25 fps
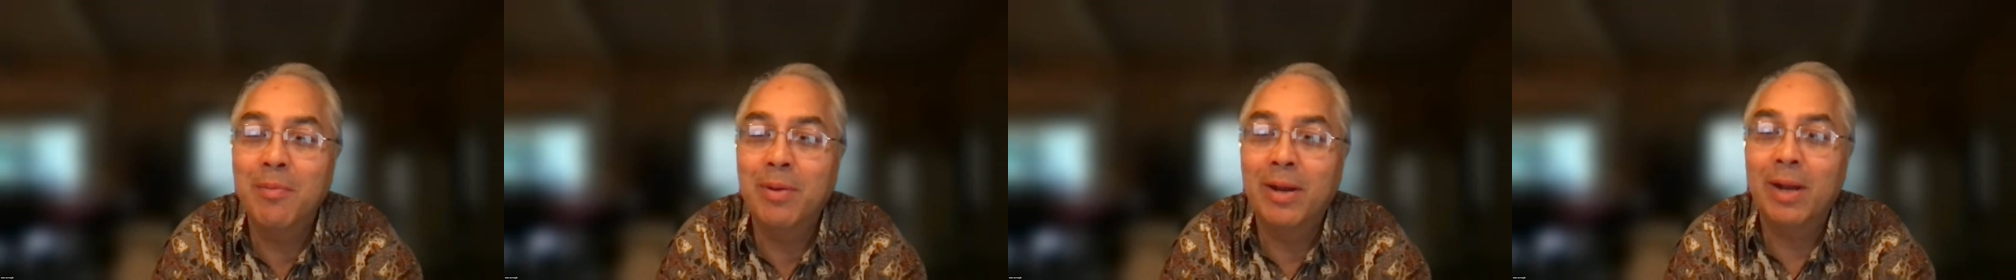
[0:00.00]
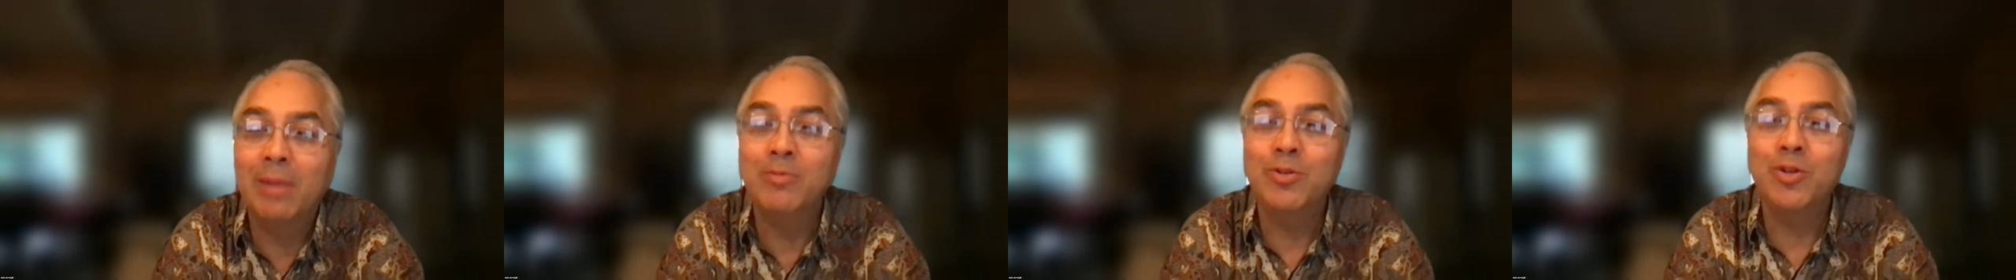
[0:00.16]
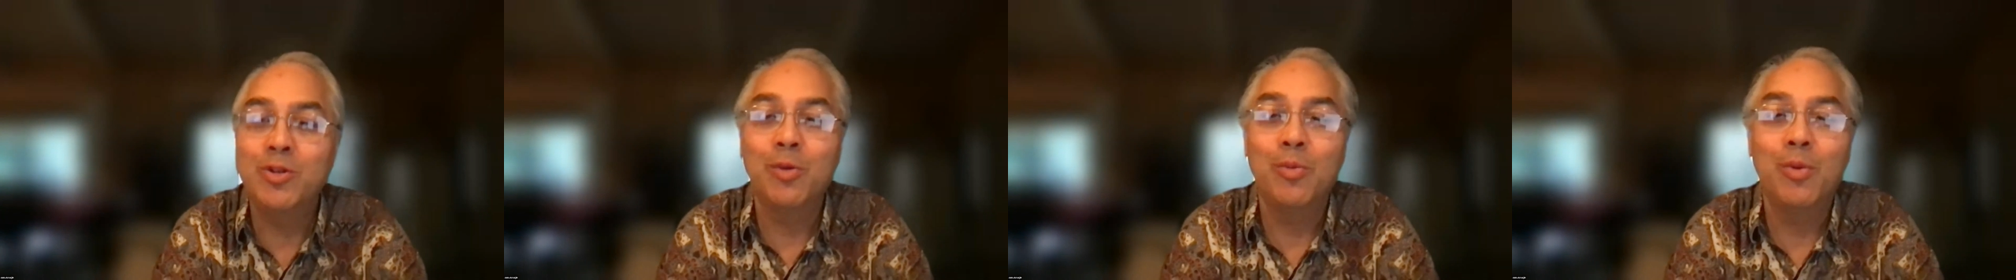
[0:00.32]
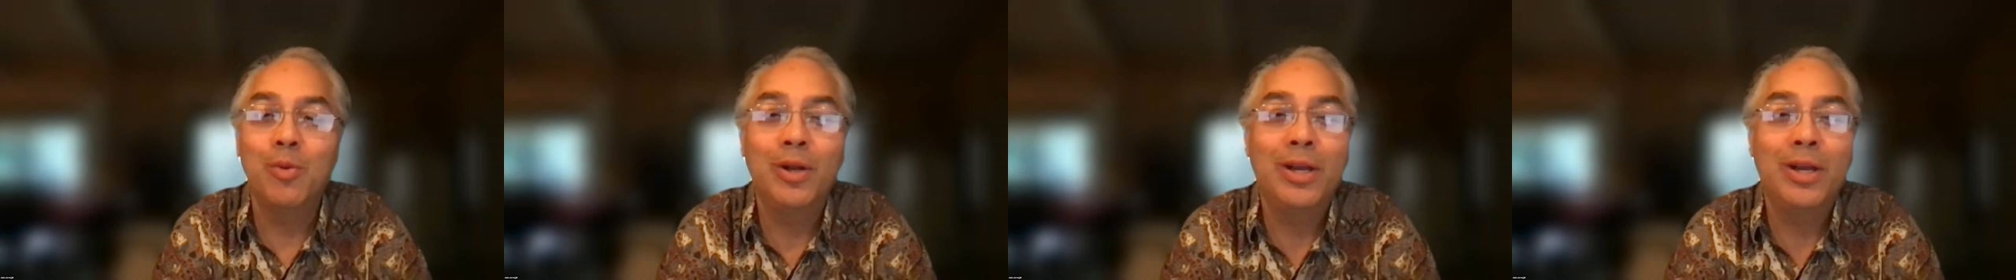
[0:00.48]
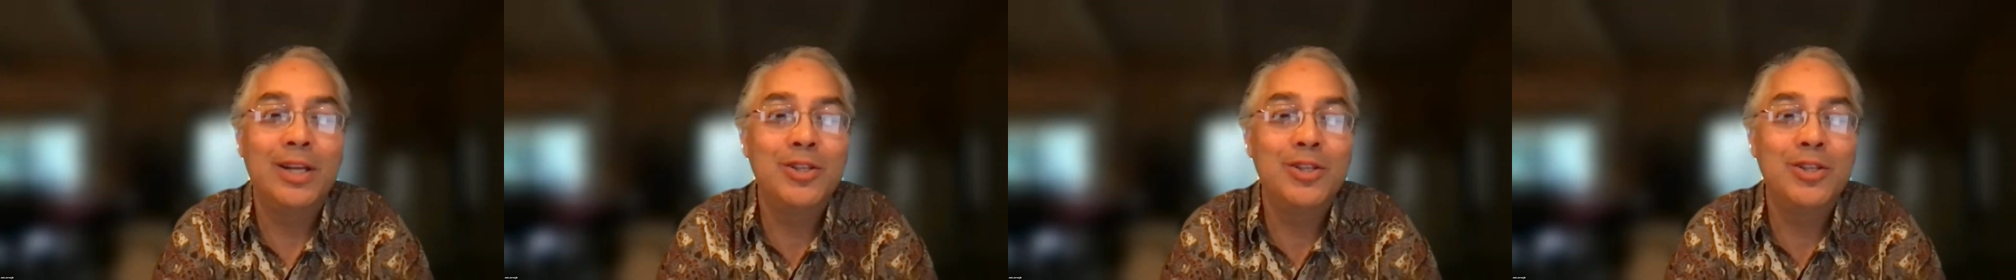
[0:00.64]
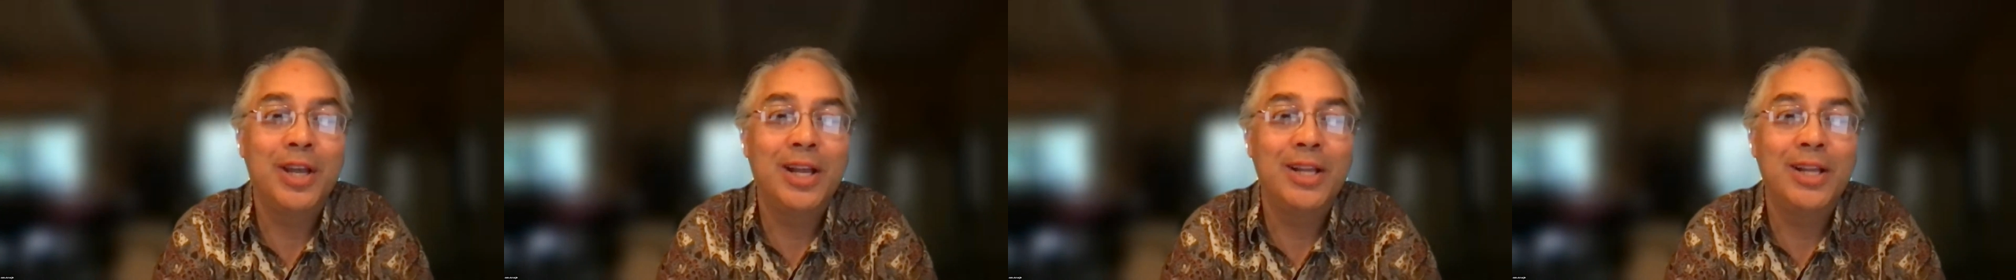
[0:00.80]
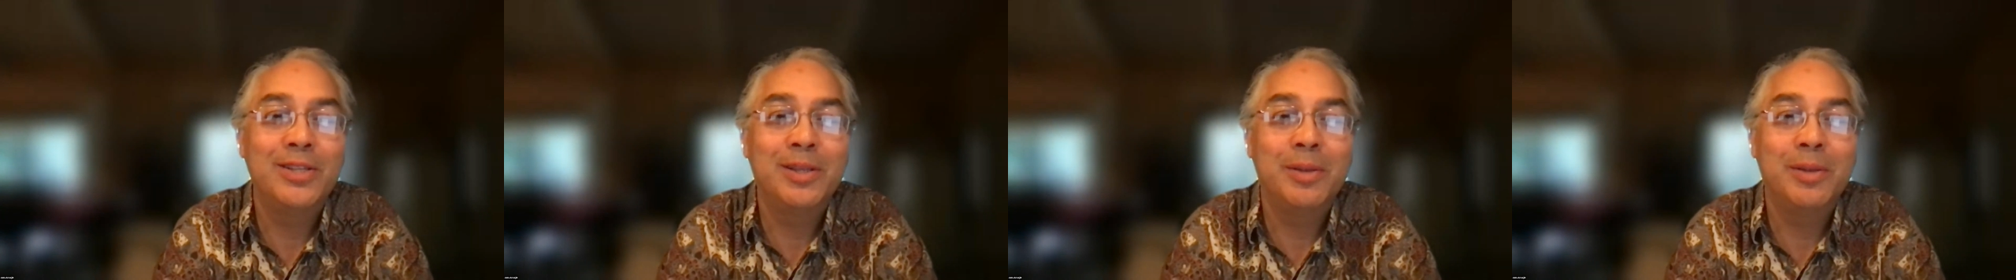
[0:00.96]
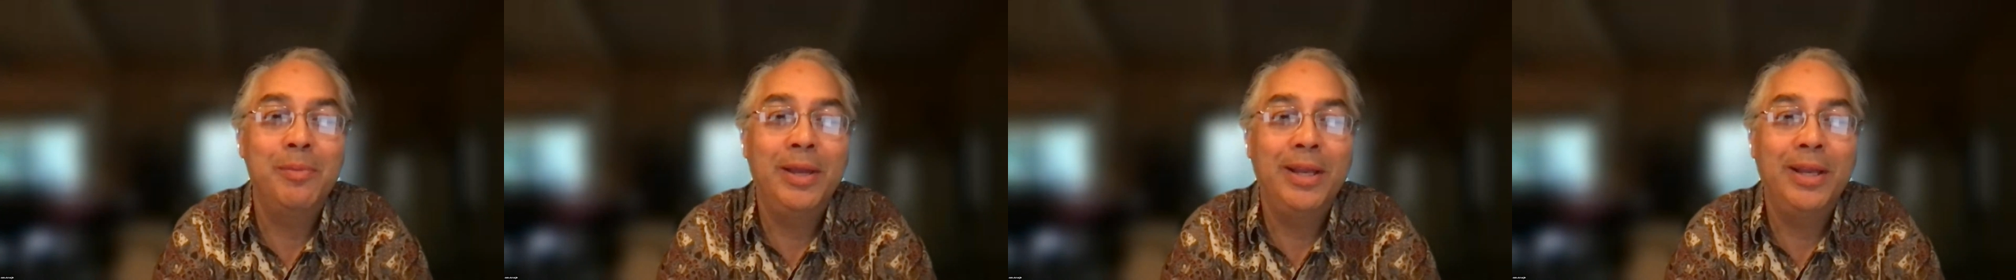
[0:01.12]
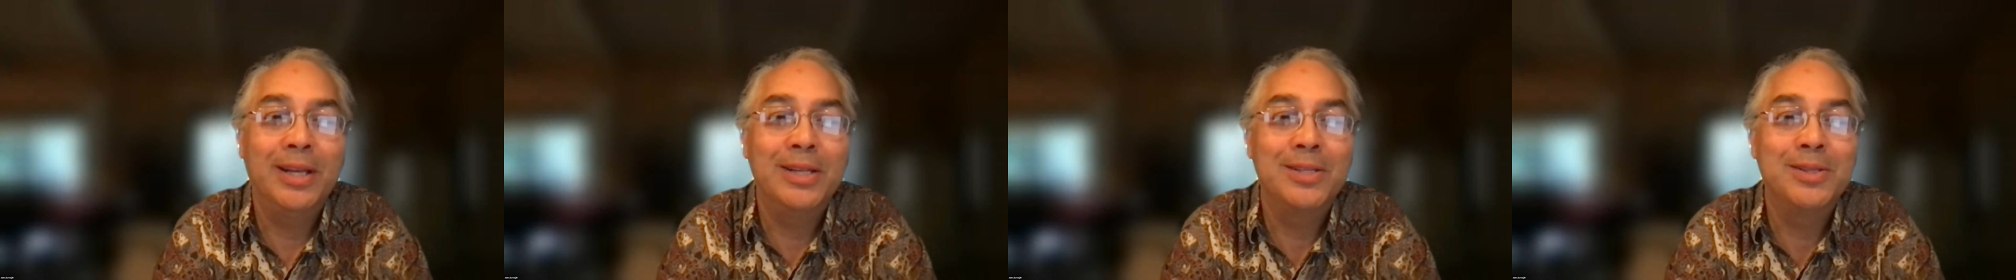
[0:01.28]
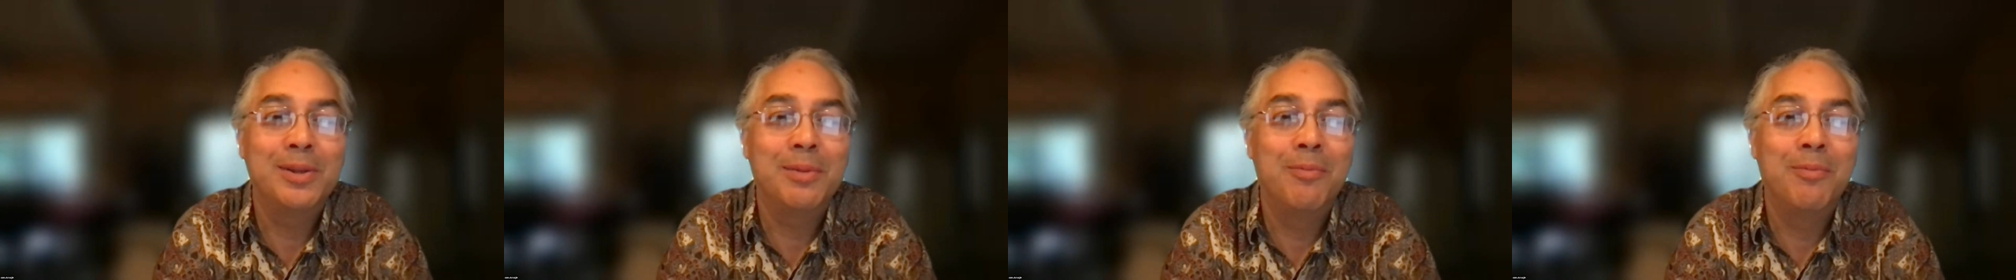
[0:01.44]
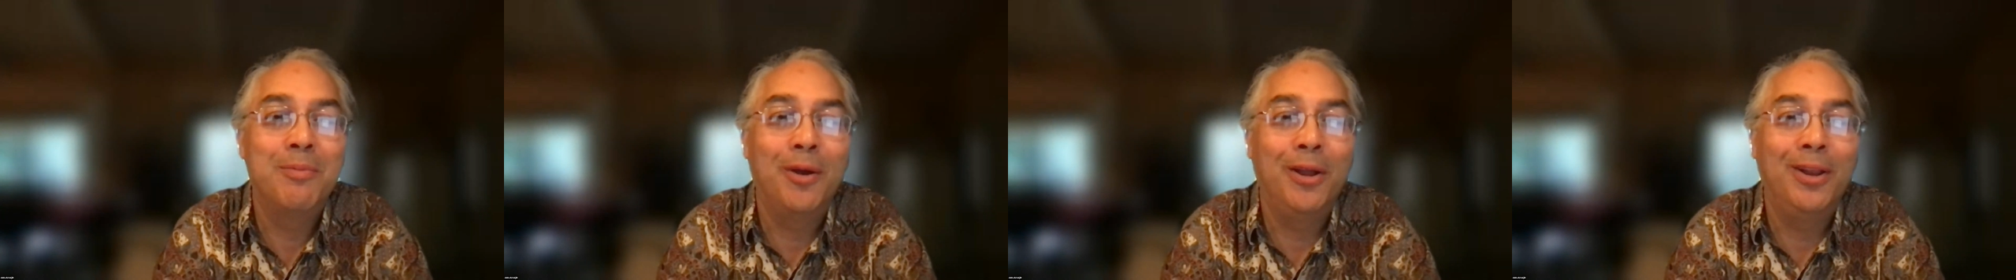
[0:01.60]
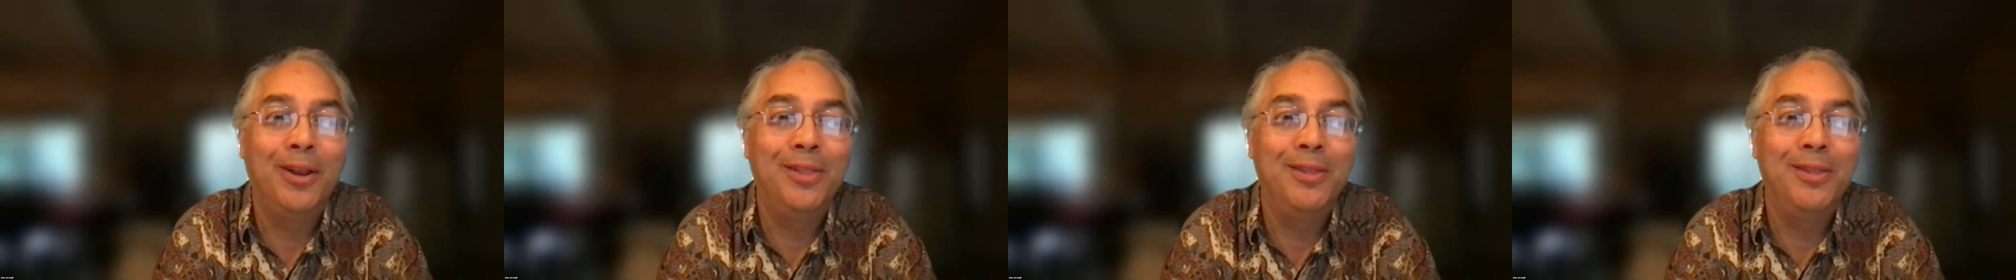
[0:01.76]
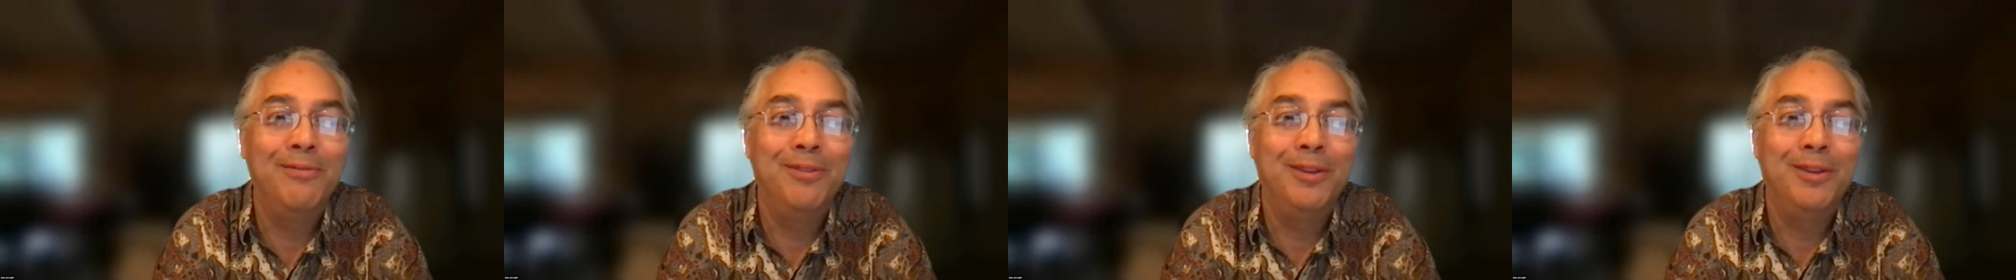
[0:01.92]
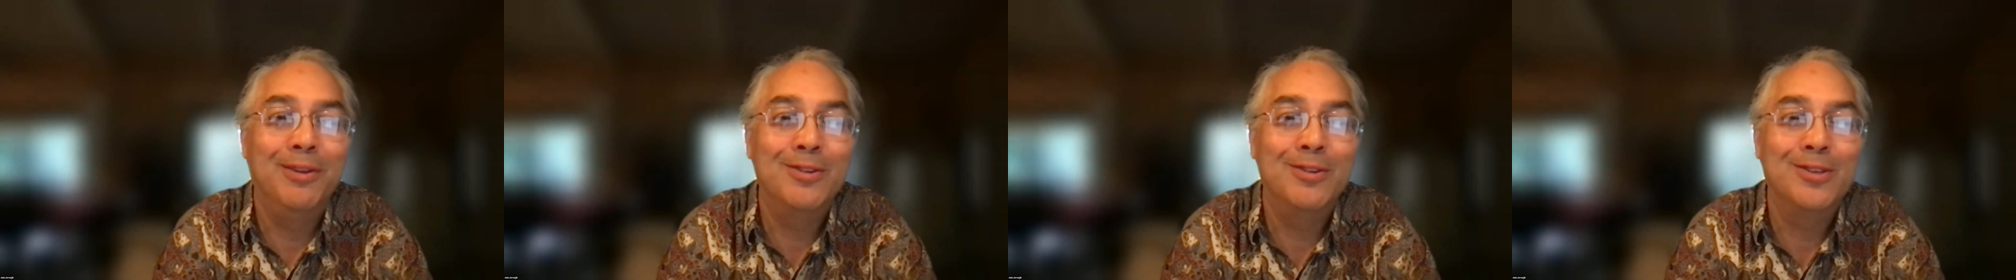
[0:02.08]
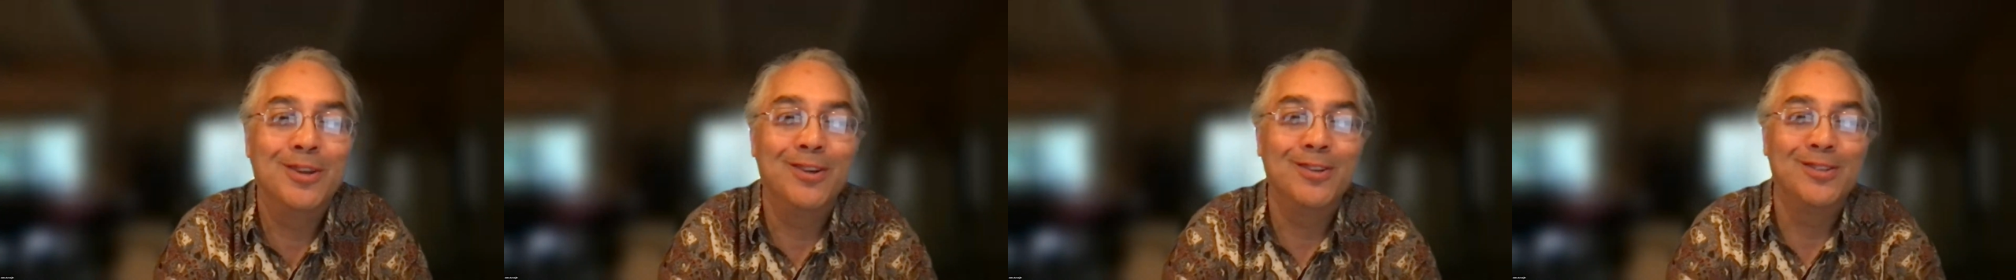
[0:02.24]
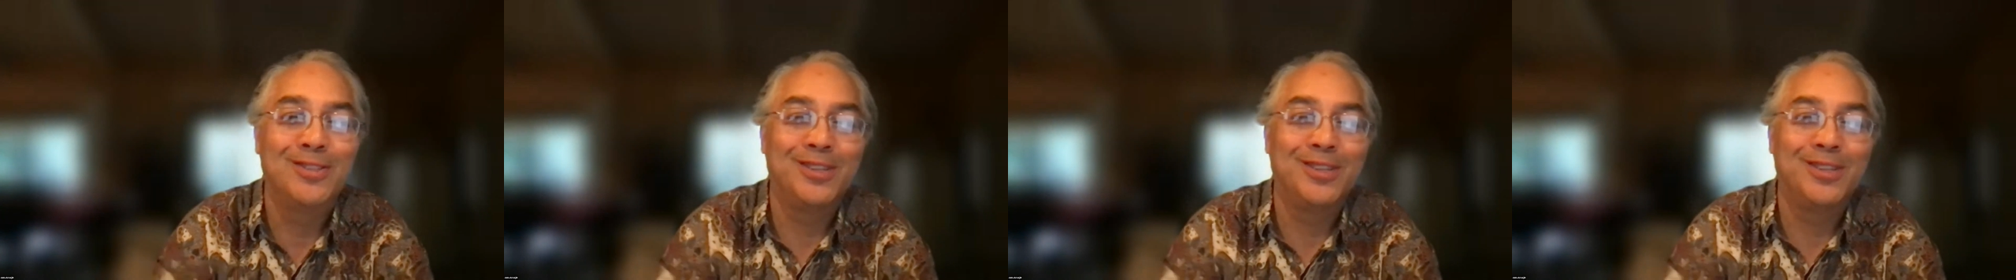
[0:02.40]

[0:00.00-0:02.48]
but I'm sure we'll get a chance to meet at some point in the future.